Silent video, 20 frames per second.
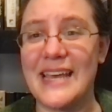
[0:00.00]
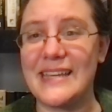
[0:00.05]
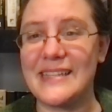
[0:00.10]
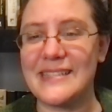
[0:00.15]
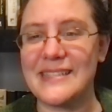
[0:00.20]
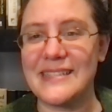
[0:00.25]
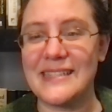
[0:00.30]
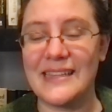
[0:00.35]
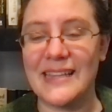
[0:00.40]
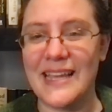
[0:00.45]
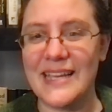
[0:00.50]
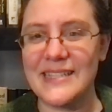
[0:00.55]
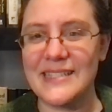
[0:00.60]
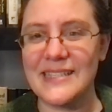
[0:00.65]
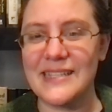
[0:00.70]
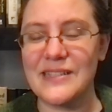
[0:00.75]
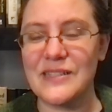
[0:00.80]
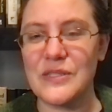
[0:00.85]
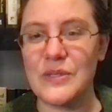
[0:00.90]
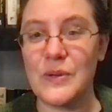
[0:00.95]
S
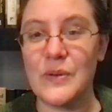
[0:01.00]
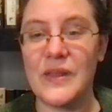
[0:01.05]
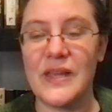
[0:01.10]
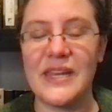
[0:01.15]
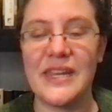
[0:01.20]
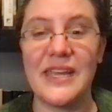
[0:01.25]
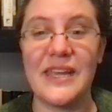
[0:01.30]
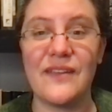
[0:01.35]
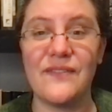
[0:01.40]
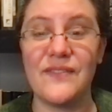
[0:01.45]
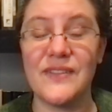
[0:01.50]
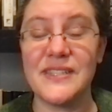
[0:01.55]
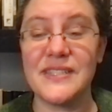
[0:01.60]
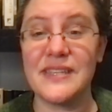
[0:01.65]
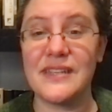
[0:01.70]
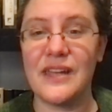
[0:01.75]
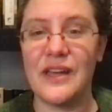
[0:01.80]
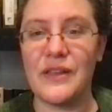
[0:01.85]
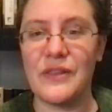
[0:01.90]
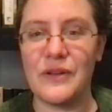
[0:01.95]
license so then he can
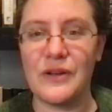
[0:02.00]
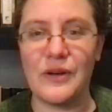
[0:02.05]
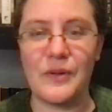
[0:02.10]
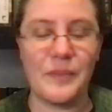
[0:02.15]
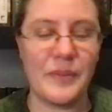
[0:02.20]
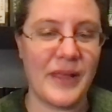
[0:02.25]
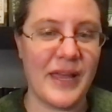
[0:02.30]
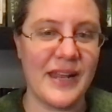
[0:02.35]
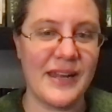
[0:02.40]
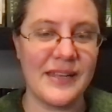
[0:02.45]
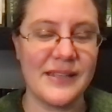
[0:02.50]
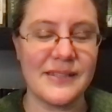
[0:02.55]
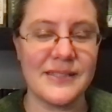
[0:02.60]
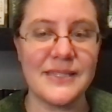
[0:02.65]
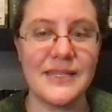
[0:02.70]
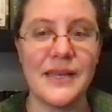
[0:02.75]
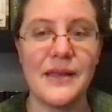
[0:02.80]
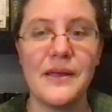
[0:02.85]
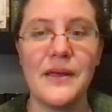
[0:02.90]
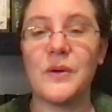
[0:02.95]
visit other planets.